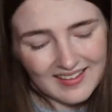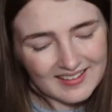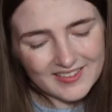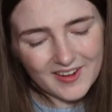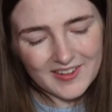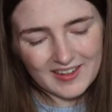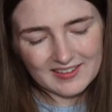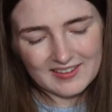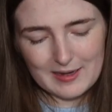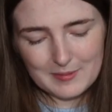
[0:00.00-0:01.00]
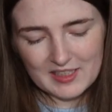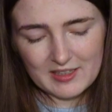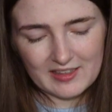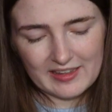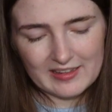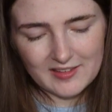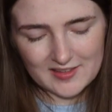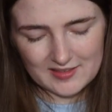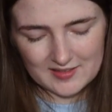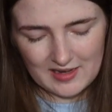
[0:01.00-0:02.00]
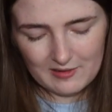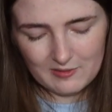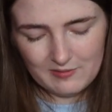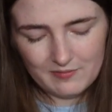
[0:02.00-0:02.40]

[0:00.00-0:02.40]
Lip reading: No luck. How am I going to get into this now?